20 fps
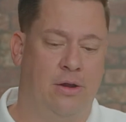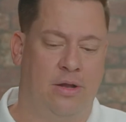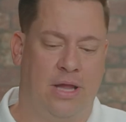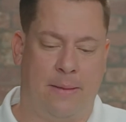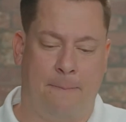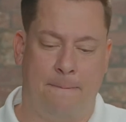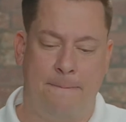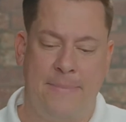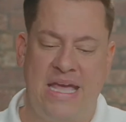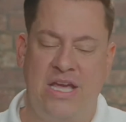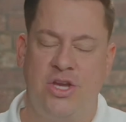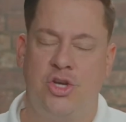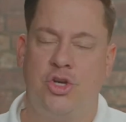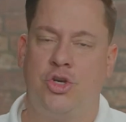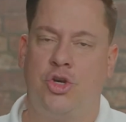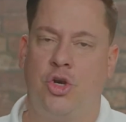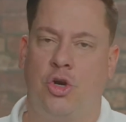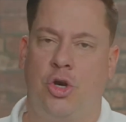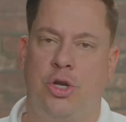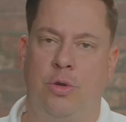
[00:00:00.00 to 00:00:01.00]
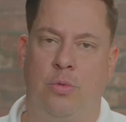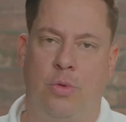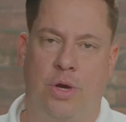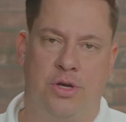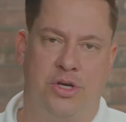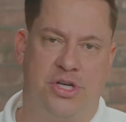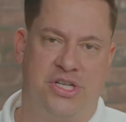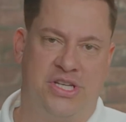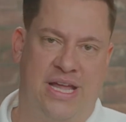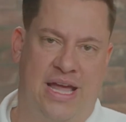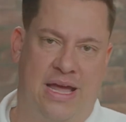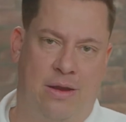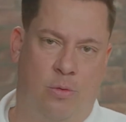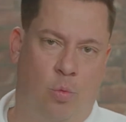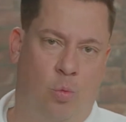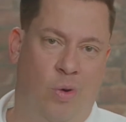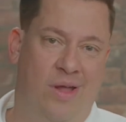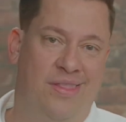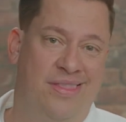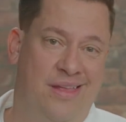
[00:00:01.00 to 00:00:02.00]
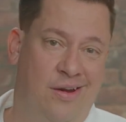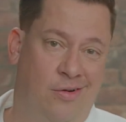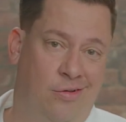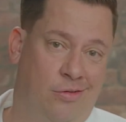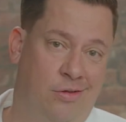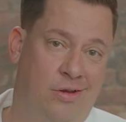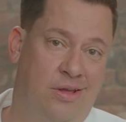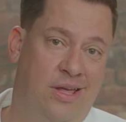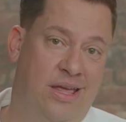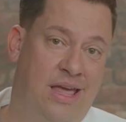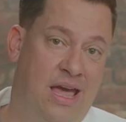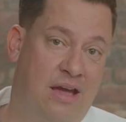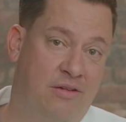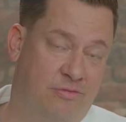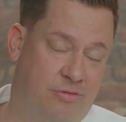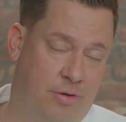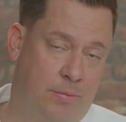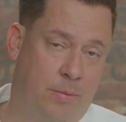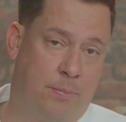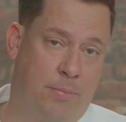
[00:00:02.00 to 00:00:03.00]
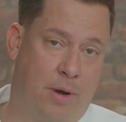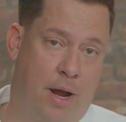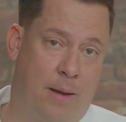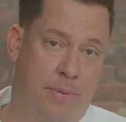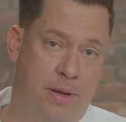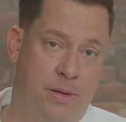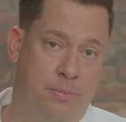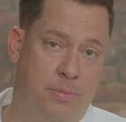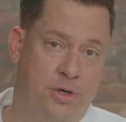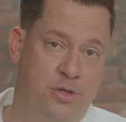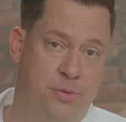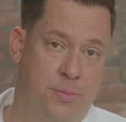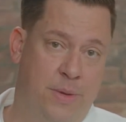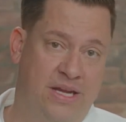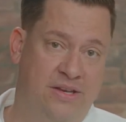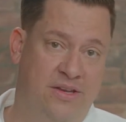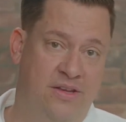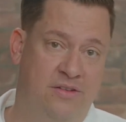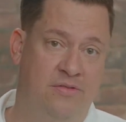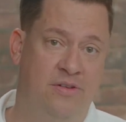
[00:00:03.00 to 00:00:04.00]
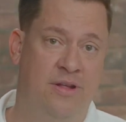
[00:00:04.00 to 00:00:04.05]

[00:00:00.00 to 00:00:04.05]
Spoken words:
like, make sure you understand what they're looking at from a property perspective.